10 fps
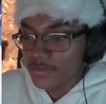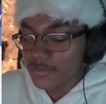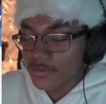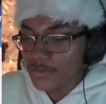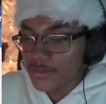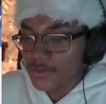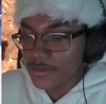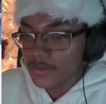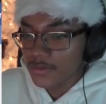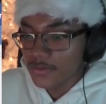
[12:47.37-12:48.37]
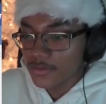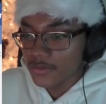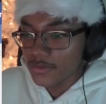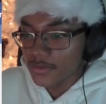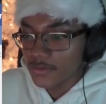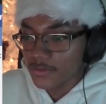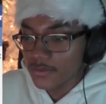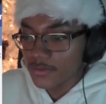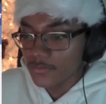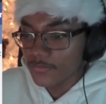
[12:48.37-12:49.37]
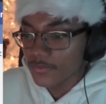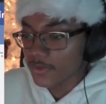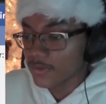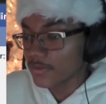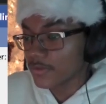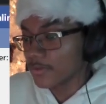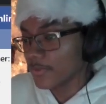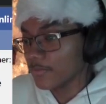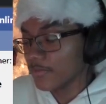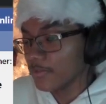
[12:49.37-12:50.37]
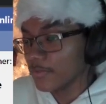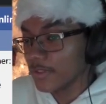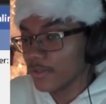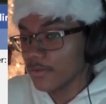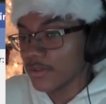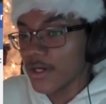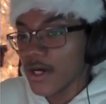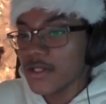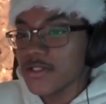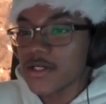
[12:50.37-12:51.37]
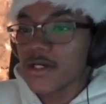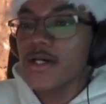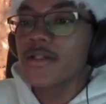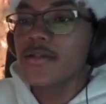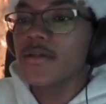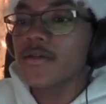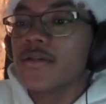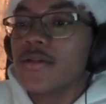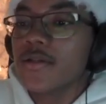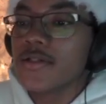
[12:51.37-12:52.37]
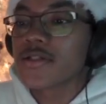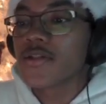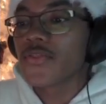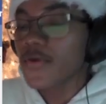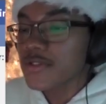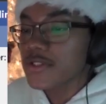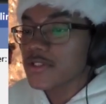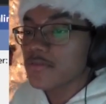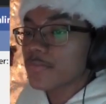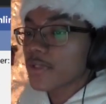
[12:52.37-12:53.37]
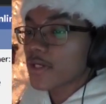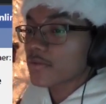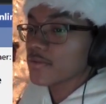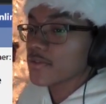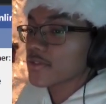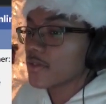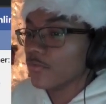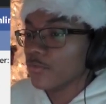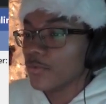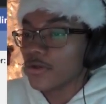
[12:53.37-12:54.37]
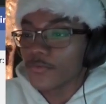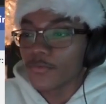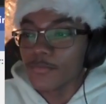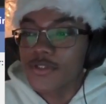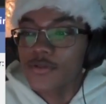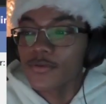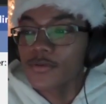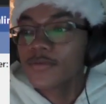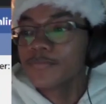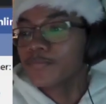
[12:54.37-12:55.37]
Shit. Fuck it. I'm giving up on that one. John needs 13 bottles of water from the store.